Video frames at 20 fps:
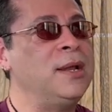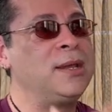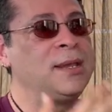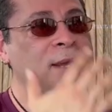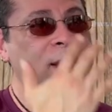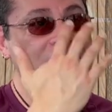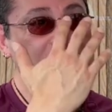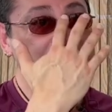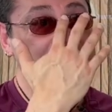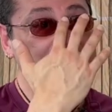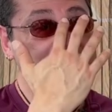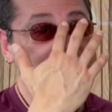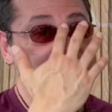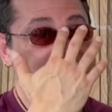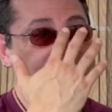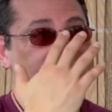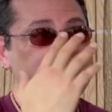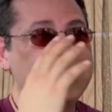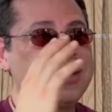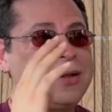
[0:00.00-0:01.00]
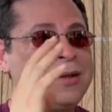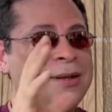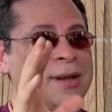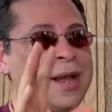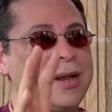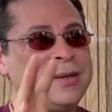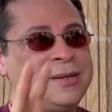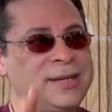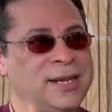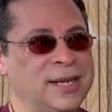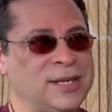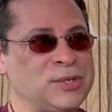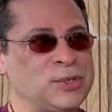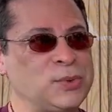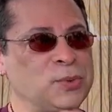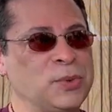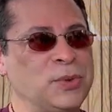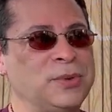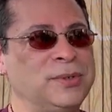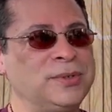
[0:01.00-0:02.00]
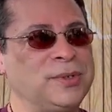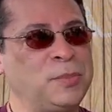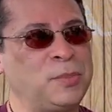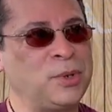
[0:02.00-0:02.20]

keep it contextual. The